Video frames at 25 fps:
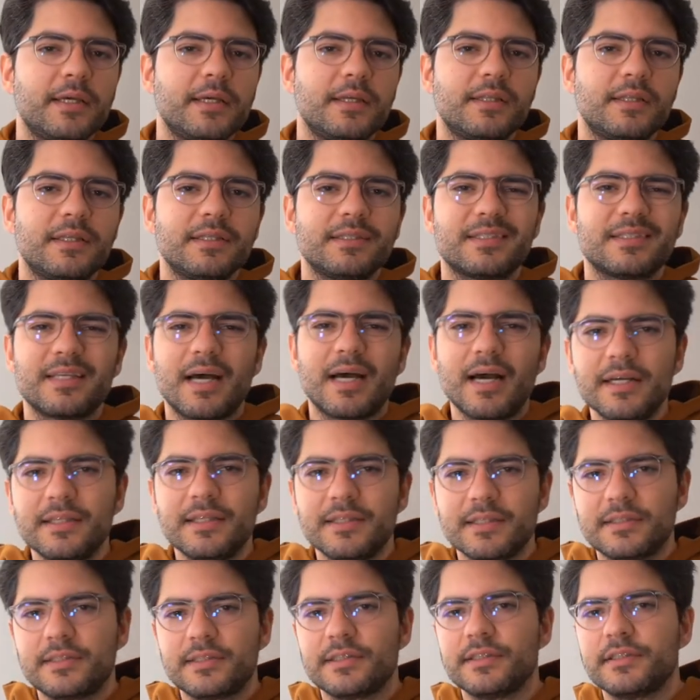design
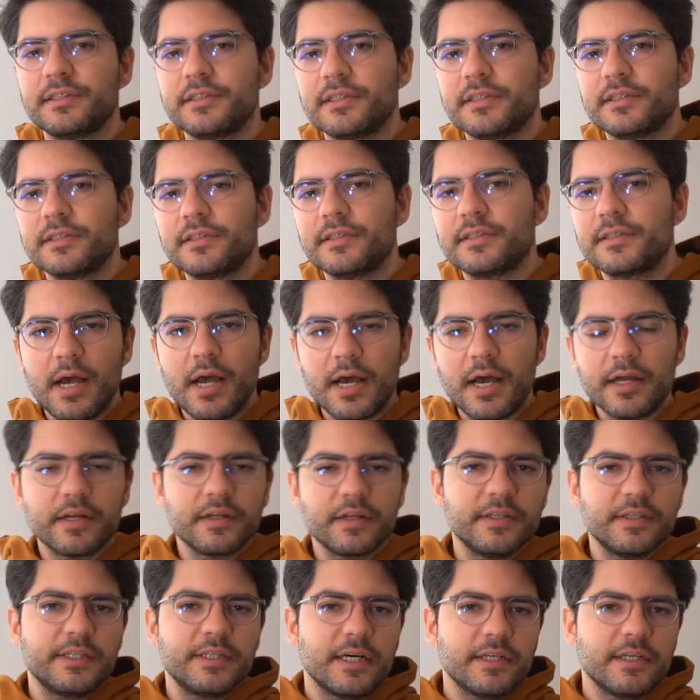decisions. And
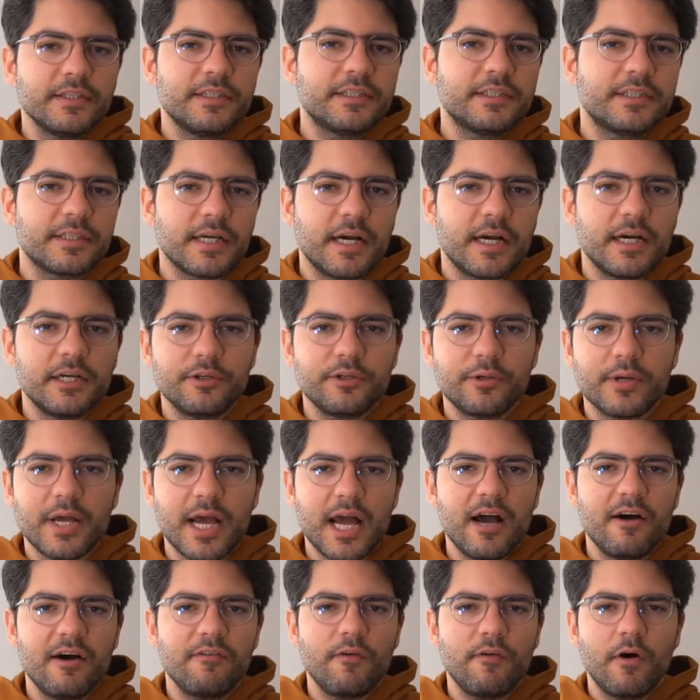on the other side, you
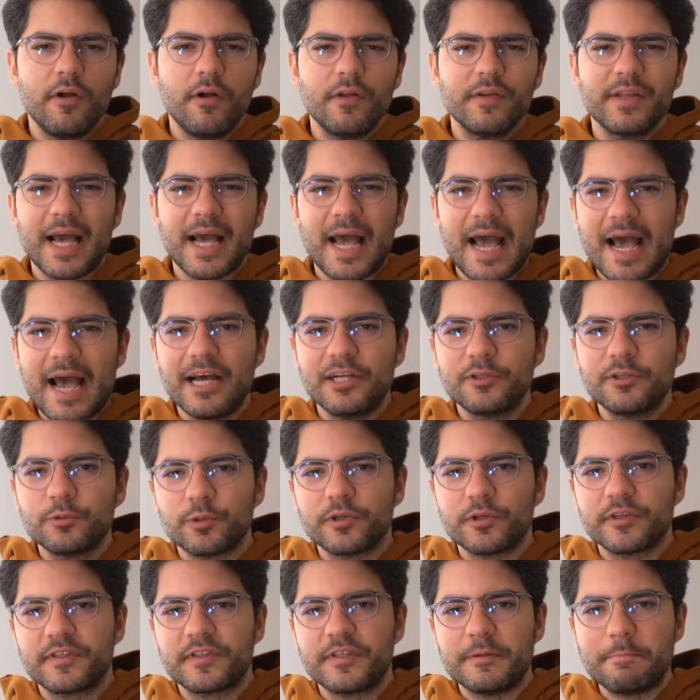have all the
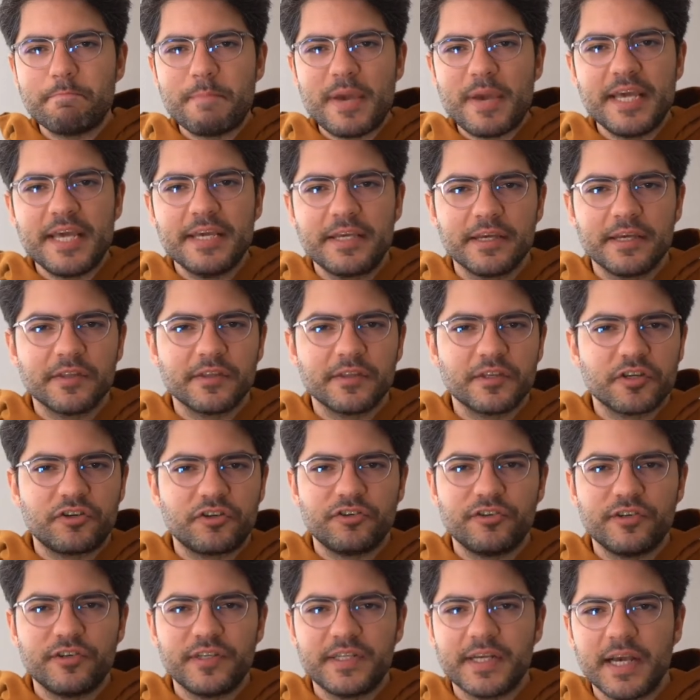handwork, the making, the
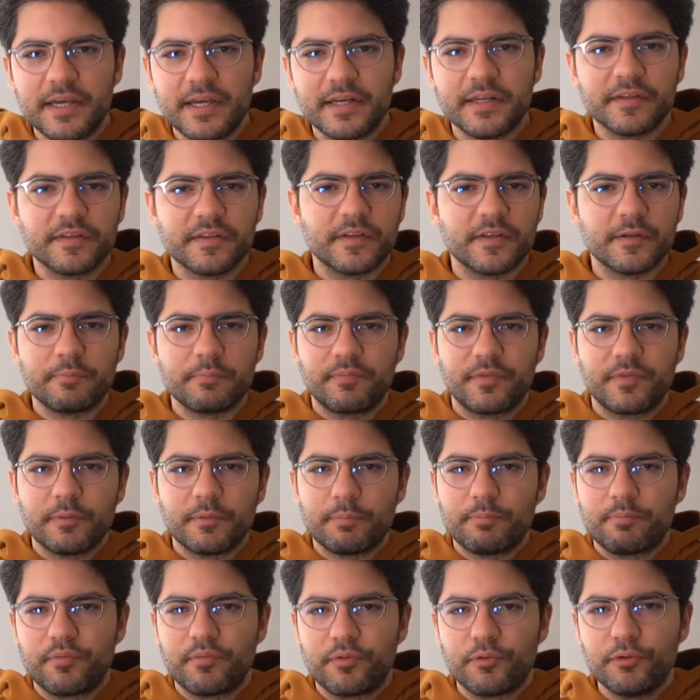creating, the, the
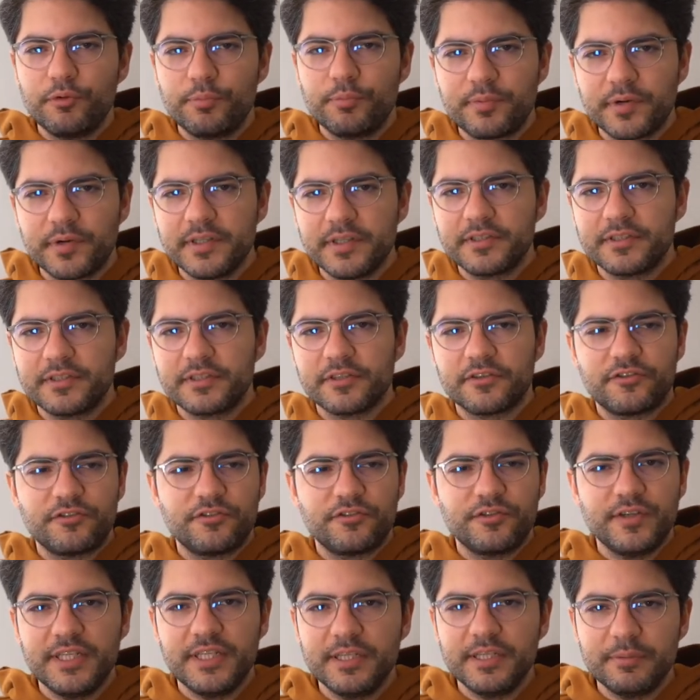blueprints, the
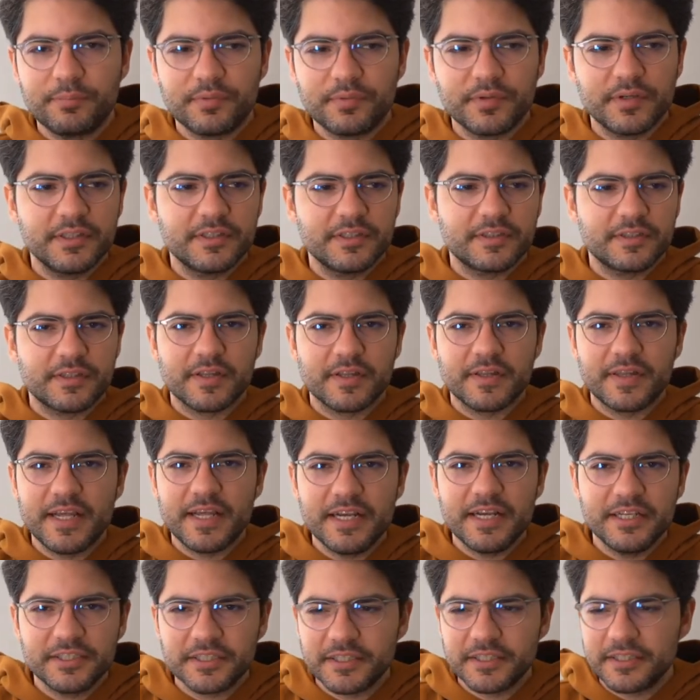3D prints, the
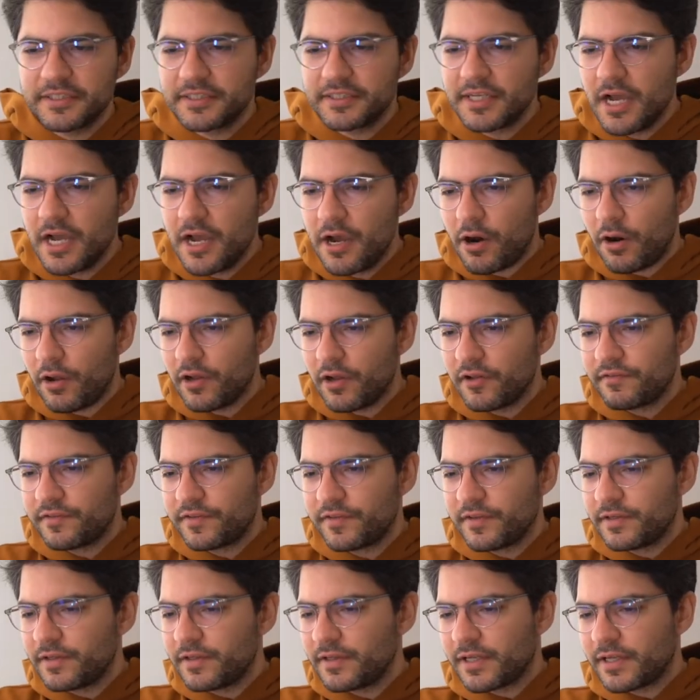lasers, all of
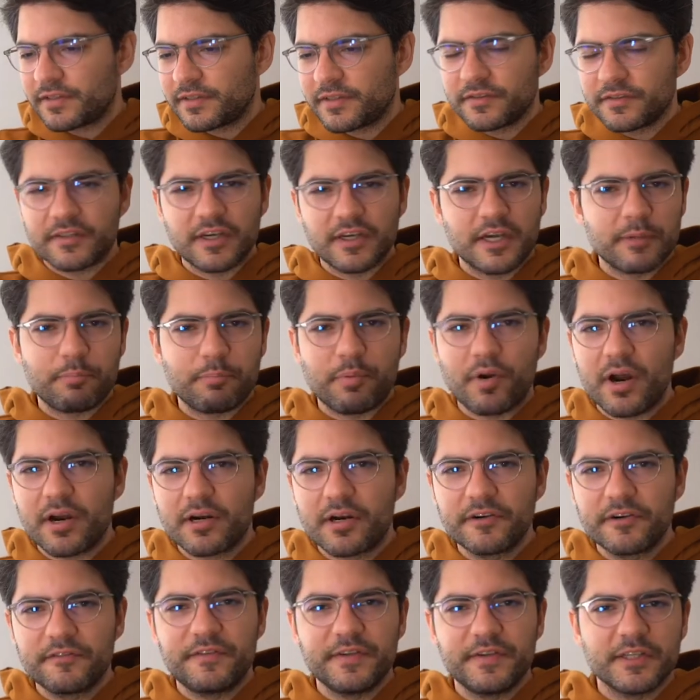the like the
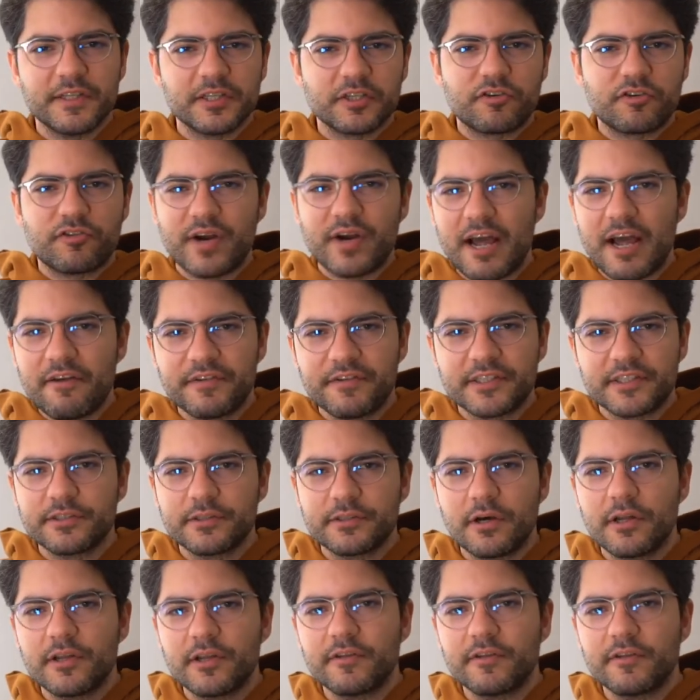typography and the graphics and all of